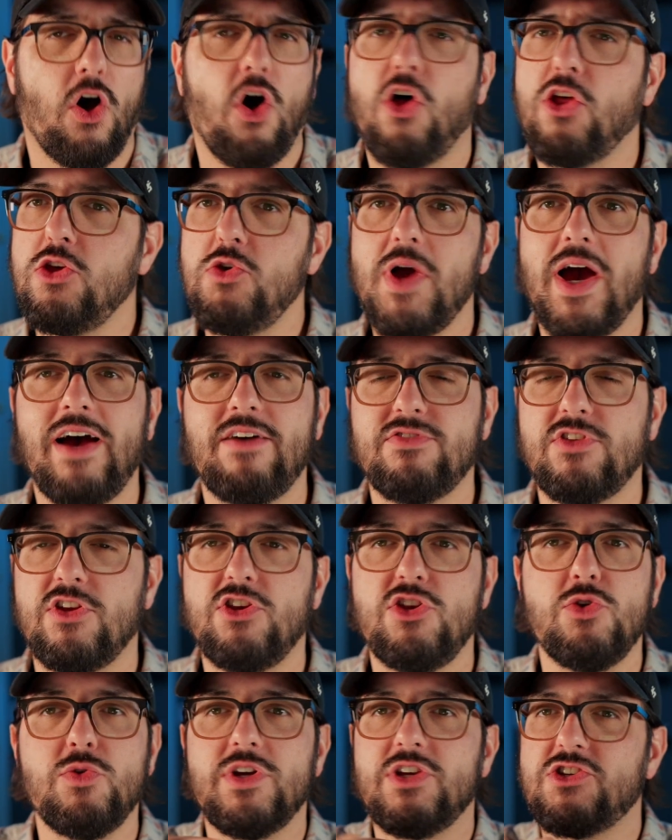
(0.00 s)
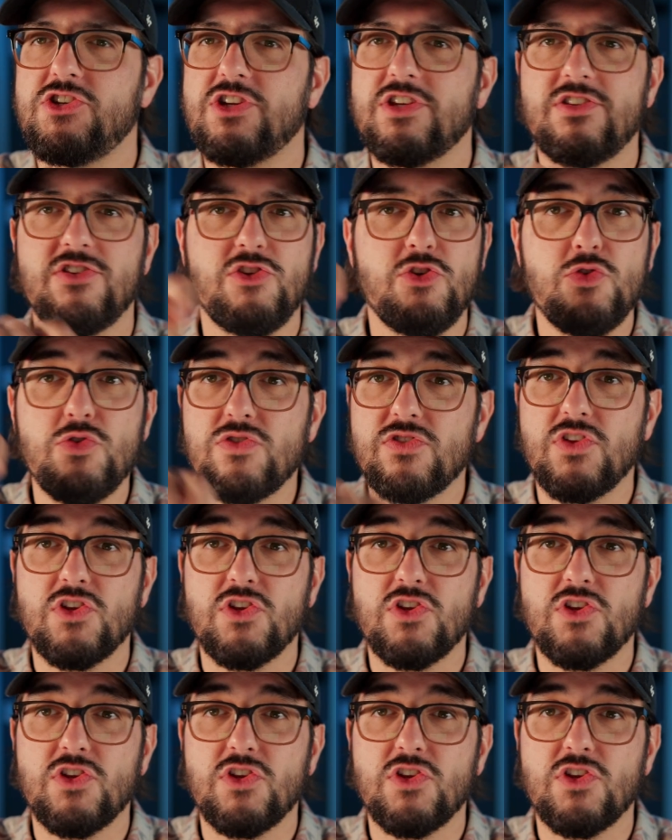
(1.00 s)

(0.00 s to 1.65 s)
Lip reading: all you have to do is just use